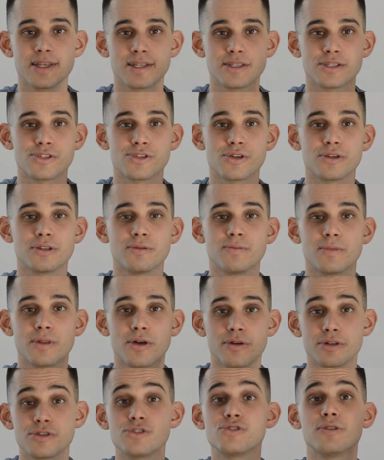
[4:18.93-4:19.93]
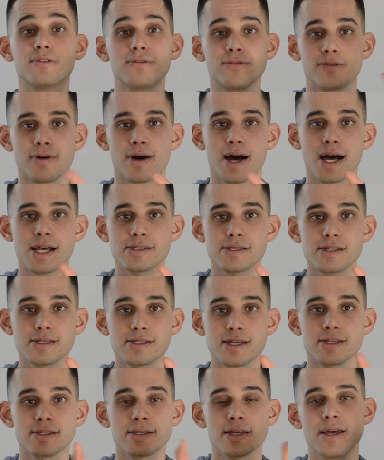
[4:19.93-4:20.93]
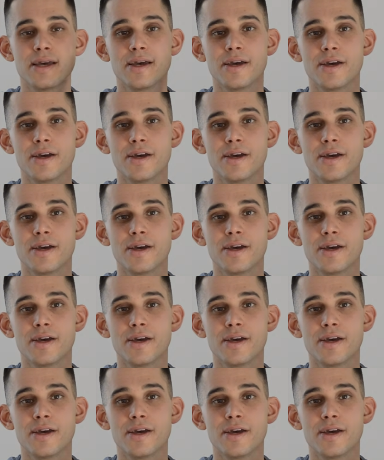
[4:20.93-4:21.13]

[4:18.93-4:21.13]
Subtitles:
It's sodium lauryl sulfoacetate,